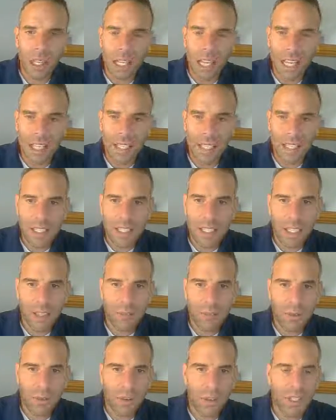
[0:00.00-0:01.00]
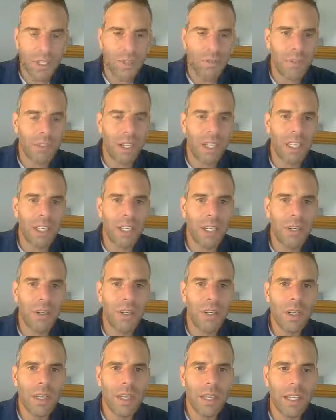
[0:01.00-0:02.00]
The last thing for this
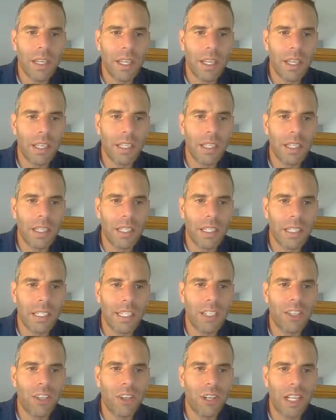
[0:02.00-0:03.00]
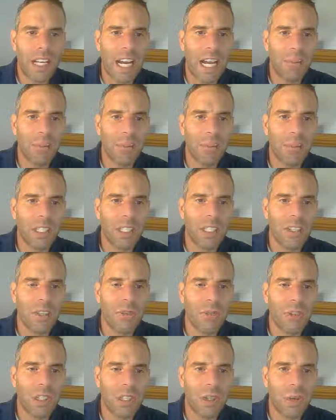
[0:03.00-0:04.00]
video is inserting
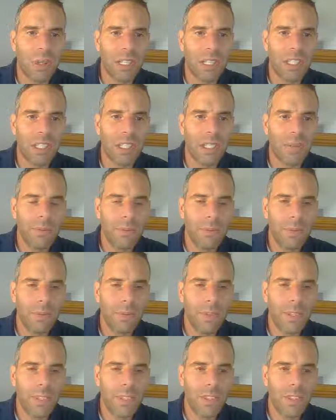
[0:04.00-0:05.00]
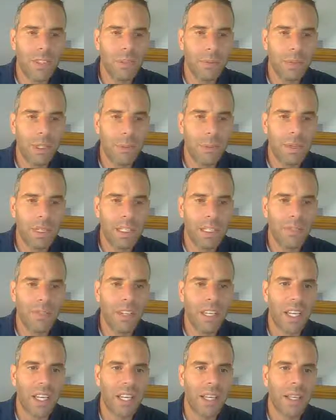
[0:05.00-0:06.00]
hyperlinks real quickly. This should be a
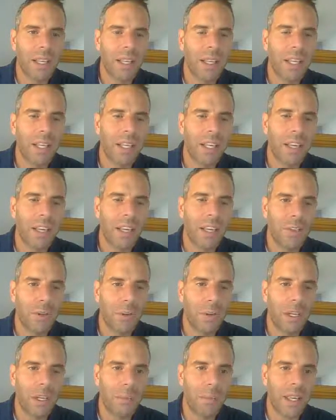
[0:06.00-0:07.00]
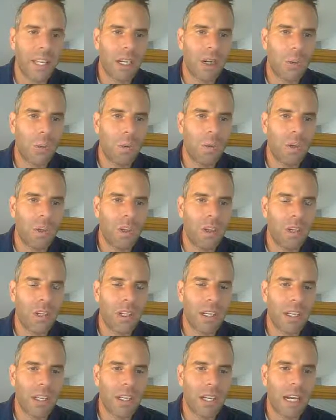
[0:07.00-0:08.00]
piece of cake. If you want to make a
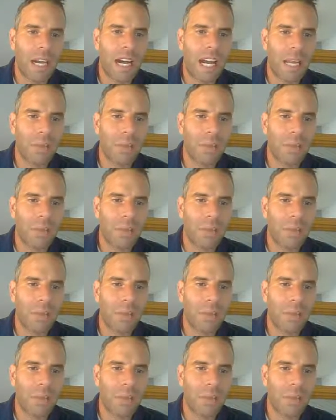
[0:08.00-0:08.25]
word